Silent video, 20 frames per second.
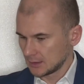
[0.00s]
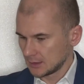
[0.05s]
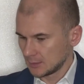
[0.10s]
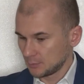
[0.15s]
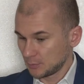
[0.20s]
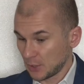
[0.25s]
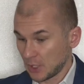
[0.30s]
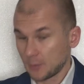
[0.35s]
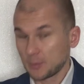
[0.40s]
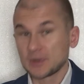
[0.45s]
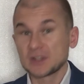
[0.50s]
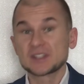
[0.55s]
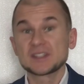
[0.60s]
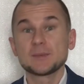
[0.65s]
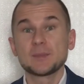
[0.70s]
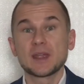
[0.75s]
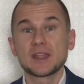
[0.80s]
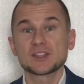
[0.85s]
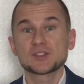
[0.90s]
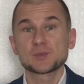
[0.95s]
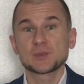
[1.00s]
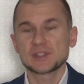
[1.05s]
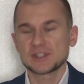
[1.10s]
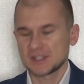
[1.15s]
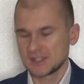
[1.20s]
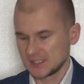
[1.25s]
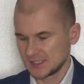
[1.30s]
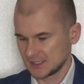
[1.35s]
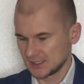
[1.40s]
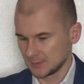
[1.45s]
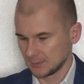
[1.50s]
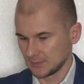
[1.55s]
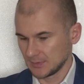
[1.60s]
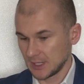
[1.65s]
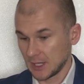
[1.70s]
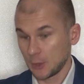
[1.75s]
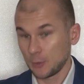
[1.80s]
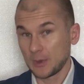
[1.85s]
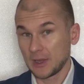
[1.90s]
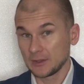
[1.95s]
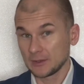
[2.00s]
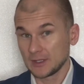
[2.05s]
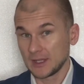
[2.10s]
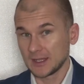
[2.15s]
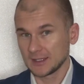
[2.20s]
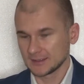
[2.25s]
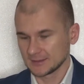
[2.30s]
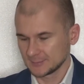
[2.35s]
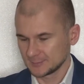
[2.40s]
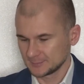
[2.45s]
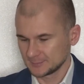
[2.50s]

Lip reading: Property management system. How about that?